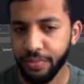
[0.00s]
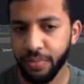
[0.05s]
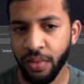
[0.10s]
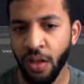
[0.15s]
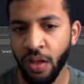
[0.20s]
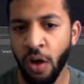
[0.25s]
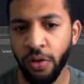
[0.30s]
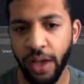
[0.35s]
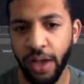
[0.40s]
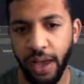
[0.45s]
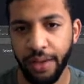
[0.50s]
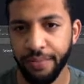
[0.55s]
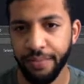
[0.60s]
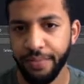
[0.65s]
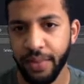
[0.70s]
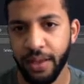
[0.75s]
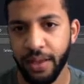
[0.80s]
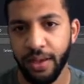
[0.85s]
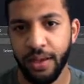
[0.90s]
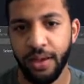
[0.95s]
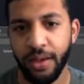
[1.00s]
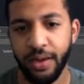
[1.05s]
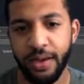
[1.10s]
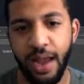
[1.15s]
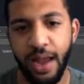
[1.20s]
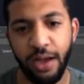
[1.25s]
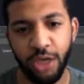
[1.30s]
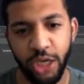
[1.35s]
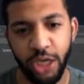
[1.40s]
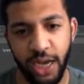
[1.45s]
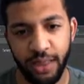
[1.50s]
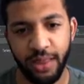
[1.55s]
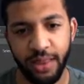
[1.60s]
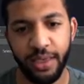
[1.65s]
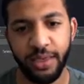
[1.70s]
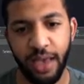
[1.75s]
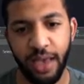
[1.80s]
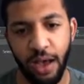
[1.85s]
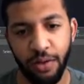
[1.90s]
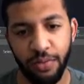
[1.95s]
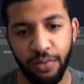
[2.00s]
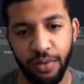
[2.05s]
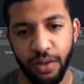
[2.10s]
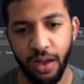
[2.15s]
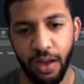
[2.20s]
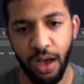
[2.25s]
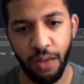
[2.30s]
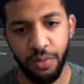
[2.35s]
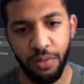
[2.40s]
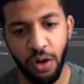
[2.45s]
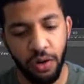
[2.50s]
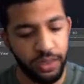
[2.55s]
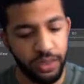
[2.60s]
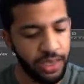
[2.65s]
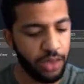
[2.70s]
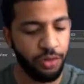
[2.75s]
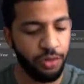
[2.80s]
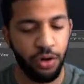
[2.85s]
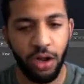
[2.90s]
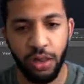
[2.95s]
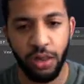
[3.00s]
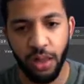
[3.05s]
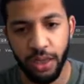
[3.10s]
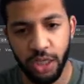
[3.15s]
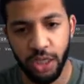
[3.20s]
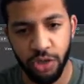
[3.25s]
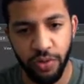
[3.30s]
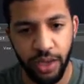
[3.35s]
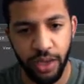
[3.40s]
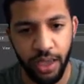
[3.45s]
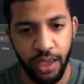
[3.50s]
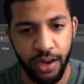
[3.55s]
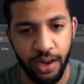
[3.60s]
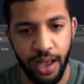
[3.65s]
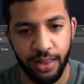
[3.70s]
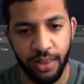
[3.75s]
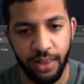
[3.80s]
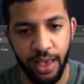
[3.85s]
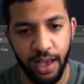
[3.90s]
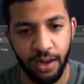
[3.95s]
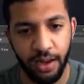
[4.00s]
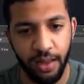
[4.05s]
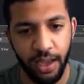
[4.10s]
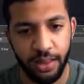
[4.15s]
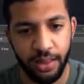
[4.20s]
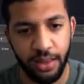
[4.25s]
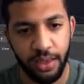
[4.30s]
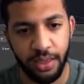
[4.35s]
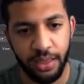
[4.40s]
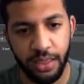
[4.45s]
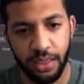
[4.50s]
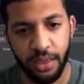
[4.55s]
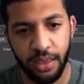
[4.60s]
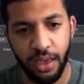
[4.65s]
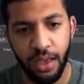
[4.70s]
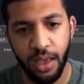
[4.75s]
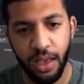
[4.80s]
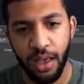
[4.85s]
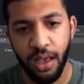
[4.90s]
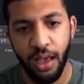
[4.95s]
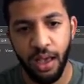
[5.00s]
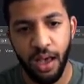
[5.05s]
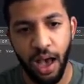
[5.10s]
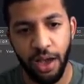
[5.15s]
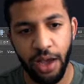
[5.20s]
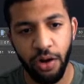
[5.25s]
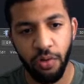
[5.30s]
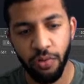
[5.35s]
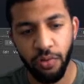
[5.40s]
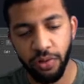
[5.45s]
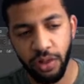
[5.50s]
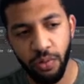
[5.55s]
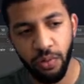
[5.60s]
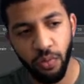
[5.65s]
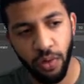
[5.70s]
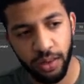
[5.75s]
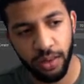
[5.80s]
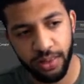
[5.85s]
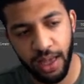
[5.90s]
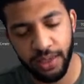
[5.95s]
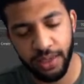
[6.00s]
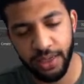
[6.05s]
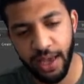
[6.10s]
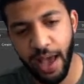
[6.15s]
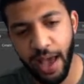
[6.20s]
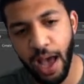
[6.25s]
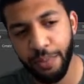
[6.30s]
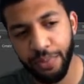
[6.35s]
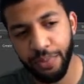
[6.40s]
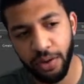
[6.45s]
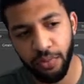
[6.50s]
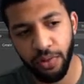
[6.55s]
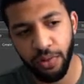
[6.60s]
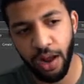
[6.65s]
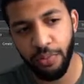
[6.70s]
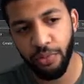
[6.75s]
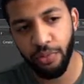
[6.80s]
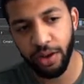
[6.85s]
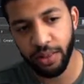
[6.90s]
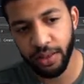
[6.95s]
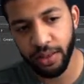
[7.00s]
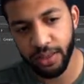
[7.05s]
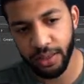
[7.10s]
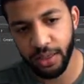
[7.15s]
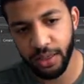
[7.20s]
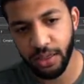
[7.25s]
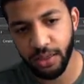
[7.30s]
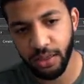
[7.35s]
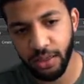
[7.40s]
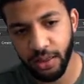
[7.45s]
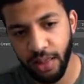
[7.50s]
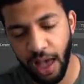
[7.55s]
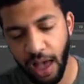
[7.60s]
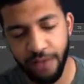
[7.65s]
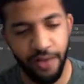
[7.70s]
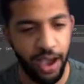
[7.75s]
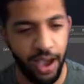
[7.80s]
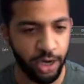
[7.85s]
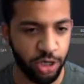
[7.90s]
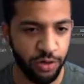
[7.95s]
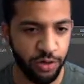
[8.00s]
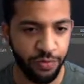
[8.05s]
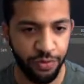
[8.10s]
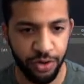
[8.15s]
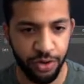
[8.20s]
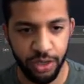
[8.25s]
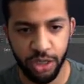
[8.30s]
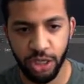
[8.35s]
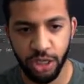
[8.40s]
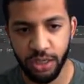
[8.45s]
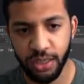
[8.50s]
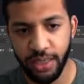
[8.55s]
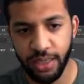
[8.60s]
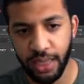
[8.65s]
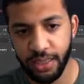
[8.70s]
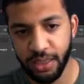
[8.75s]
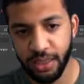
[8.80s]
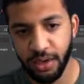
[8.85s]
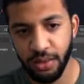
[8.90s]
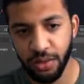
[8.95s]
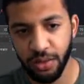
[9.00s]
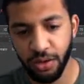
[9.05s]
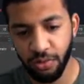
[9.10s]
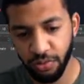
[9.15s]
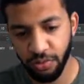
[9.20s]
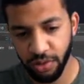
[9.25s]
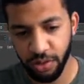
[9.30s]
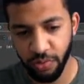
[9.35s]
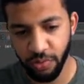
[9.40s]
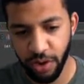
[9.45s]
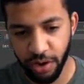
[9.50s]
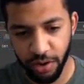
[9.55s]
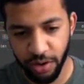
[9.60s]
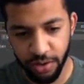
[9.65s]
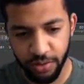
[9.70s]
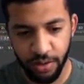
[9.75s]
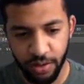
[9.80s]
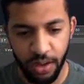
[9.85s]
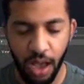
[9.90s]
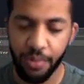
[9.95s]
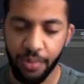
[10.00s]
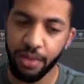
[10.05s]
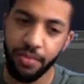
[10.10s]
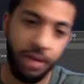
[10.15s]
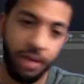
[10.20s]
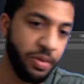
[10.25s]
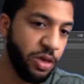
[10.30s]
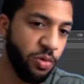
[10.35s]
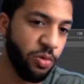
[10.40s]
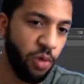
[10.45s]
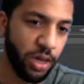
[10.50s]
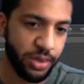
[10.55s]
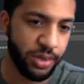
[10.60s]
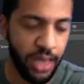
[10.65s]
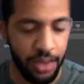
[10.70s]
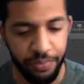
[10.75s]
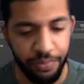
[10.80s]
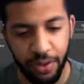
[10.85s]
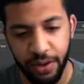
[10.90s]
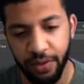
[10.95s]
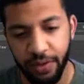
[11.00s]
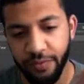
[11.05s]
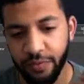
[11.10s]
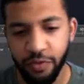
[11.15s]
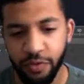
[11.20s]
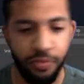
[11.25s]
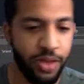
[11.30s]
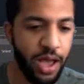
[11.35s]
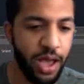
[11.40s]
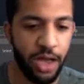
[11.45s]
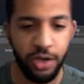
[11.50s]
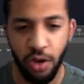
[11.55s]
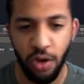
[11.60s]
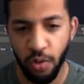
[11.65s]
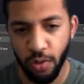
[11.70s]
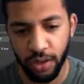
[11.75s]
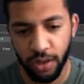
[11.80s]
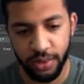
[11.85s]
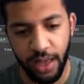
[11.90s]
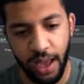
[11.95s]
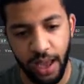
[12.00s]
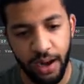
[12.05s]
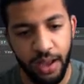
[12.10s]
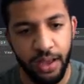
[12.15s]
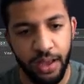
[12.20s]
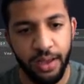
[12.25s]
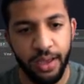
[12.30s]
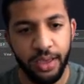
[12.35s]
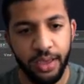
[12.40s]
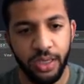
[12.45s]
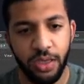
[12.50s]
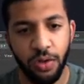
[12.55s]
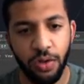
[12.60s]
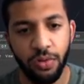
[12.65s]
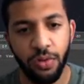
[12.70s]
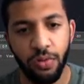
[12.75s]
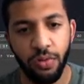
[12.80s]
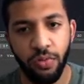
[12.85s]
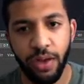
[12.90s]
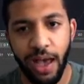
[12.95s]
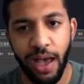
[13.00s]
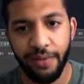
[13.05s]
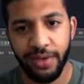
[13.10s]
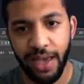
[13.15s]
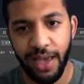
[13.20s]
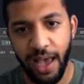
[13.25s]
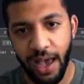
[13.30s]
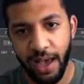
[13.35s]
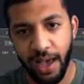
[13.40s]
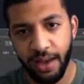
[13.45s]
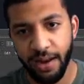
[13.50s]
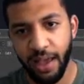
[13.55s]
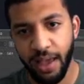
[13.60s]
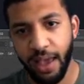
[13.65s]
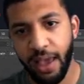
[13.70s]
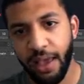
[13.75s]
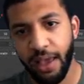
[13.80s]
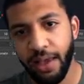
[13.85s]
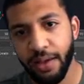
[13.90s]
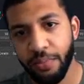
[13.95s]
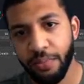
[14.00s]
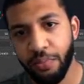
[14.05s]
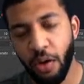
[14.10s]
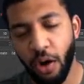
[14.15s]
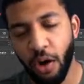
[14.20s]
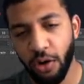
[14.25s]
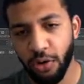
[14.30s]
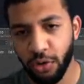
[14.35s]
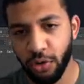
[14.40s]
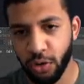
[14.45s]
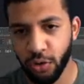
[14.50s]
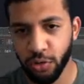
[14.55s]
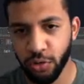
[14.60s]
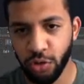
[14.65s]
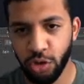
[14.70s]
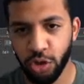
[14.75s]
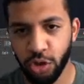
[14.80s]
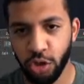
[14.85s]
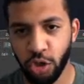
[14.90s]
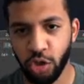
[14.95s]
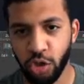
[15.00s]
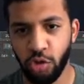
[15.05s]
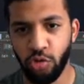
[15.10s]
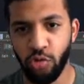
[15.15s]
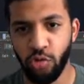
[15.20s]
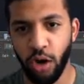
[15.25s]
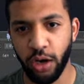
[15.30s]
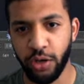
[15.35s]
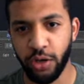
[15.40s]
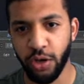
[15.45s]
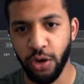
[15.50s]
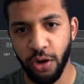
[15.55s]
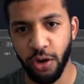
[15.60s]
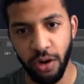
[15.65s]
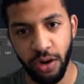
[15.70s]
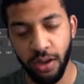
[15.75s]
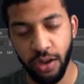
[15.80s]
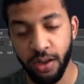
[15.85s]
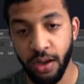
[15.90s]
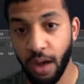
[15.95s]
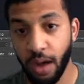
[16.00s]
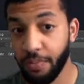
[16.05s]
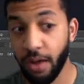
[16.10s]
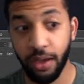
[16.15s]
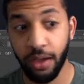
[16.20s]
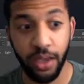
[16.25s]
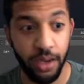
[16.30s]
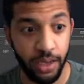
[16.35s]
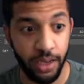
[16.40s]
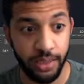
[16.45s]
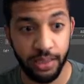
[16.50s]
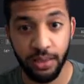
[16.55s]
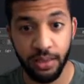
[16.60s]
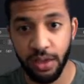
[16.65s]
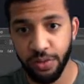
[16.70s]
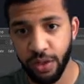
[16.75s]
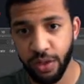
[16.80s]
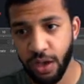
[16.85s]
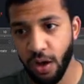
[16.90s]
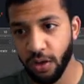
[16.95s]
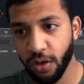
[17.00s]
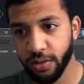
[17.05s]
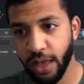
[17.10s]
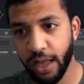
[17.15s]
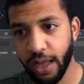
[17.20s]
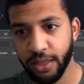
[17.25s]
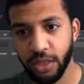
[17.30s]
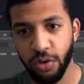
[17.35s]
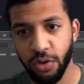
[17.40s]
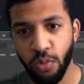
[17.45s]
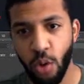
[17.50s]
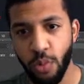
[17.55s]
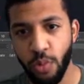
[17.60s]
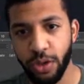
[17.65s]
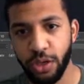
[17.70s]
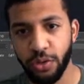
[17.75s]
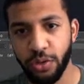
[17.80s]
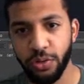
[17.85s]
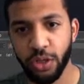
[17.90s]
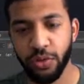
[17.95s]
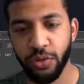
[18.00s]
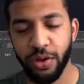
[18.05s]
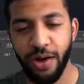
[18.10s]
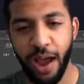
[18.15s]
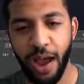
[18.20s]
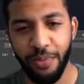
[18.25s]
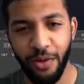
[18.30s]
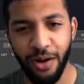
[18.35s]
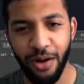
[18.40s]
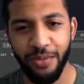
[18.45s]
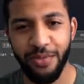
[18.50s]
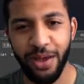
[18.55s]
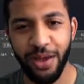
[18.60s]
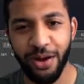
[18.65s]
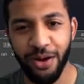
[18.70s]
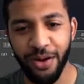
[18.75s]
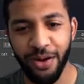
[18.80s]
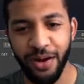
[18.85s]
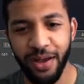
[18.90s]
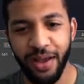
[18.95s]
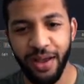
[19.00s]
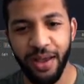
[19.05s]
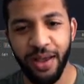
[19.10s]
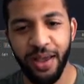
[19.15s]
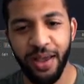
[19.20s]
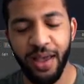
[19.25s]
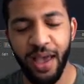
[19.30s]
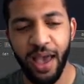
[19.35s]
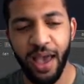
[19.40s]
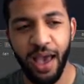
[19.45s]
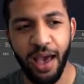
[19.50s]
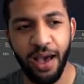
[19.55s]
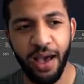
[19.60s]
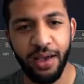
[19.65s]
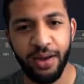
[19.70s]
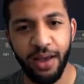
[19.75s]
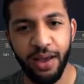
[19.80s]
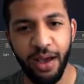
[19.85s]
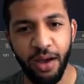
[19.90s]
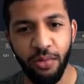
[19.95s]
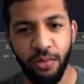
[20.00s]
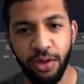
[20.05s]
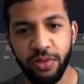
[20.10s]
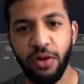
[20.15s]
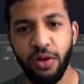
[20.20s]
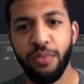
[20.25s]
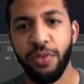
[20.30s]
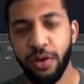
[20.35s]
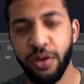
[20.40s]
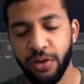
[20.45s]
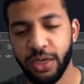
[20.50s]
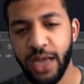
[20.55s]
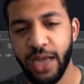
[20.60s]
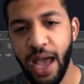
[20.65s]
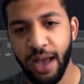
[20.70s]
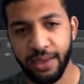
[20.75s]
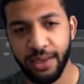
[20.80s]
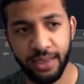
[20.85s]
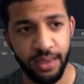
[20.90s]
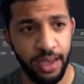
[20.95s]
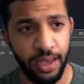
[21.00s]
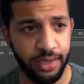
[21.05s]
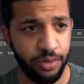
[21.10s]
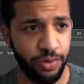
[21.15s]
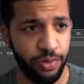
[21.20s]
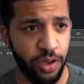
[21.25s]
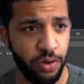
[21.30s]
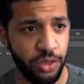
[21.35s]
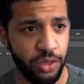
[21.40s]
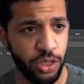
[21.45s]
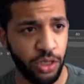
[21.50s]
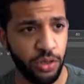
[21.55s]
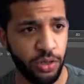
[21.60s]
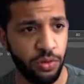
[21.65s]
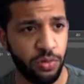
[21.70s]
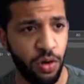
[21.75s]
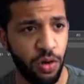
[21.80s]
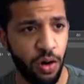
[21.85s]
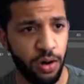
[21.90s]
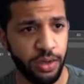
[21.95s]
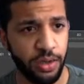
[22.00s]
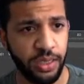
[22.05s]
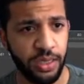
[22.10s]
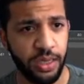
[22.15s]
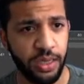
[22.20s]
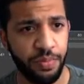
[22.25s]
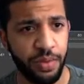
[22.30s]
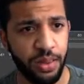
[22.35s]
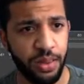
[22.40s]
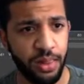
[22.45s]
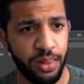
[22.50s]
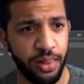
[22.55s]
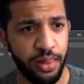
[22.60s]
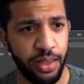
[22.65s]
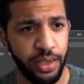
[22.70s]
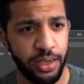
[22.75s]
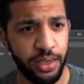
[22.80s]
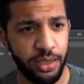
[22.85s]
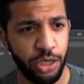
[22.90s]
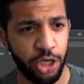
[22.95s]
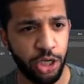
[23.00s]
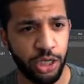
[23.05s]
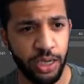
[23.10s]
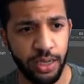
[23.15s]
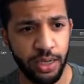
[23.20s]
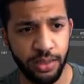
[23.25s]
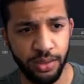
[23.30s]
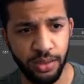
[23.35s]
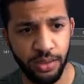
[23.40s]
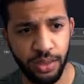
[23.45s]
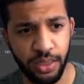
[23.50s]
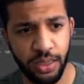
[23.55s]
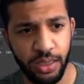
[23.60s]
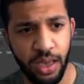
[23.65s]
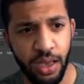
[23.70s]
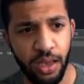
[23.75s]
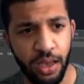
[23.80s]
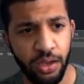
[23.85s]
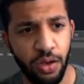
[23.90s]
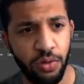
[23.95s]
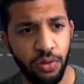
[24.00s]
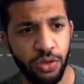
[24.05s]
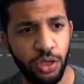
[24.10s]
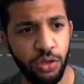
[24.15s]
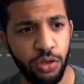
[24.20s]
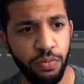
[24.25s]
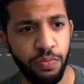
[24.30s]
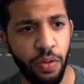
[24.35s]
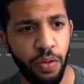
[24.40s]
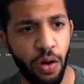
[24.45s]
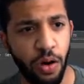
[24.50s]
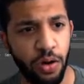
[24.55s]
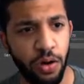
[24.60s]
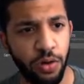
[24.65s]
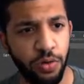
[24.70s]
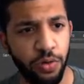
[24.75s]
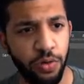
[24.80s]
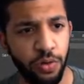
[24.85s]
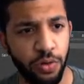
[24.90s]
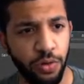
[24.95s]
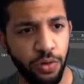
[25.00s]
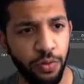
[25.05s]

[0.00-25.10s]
Okay, now check this out. Notice how they're clustering in at the end like this. I don't really want that to happen when I bring this into the live action footage because that's going to look really weird. I mean, maybe you want that, but for me, I don't want that. So we have to add a particle destructor. I'm not kidding. It's literally called that. So what we do is we grab our emitter, and with our emitter tag selected, we go to our simulations, go to particle